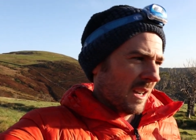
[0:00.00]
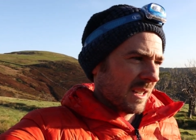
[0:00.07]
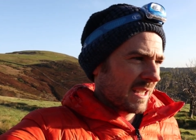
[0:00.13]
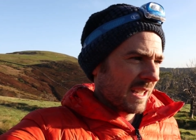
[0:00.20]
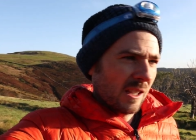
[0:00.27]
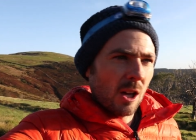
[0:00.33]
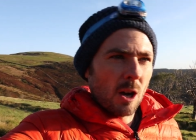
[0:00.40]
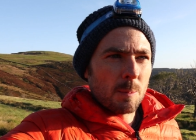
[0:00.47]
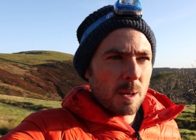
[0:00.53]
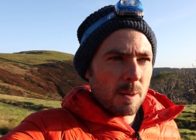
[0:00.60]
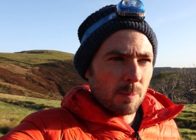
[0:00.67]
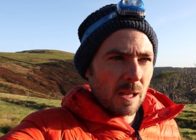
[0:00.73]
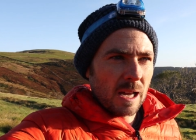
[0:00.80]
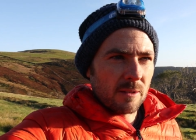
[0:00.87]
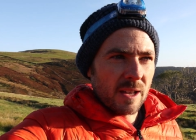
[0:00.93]
I see a lot of
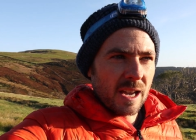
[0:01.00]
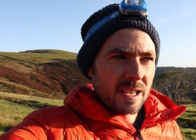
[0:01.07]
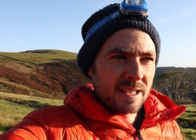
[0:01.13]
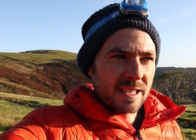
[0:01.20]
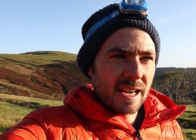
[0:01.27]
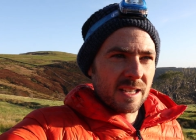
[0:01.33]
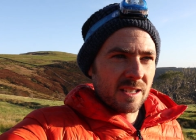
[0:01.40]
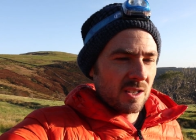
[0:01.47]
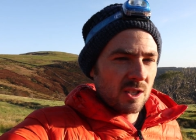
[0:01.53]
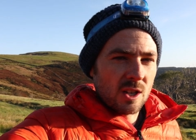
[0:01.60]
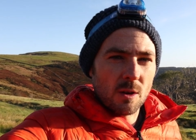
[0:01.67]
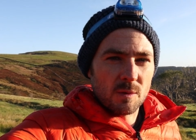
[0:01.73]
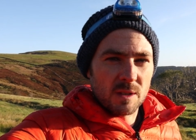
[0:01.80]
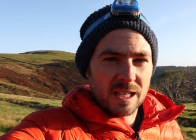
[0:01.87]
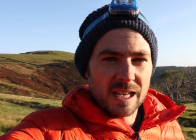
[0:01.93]
people out there saying you
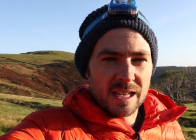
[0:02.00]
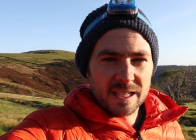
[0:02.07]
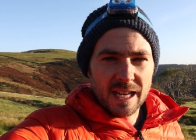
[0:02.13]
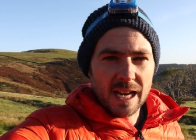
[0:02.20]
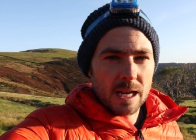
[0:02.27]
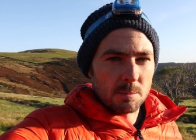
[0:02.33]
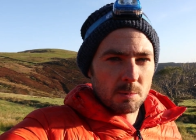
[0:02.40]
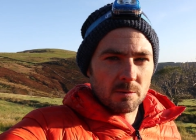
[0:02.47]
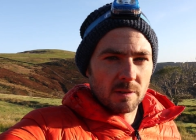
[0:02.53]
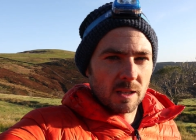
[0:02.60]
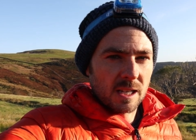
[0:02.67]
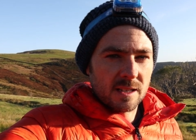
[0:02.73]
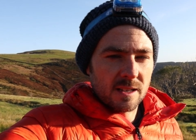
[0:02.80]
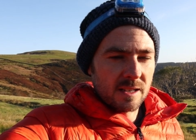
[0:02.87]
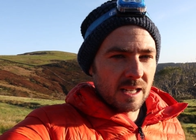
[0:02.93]
don't need cable
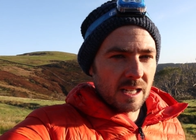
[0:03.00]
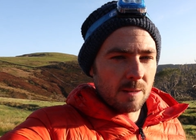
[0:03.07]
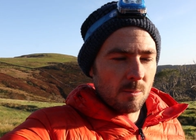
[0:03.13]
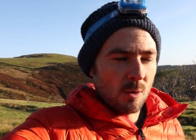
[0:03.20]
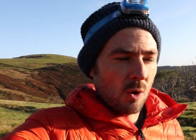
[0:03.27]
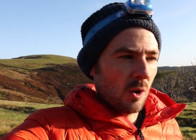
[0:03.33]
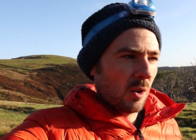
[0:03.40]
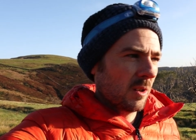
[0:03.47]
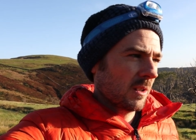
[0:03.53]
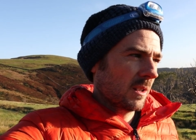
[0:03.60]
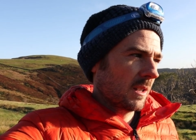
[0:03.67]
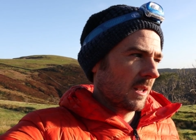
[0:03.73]
releases anymore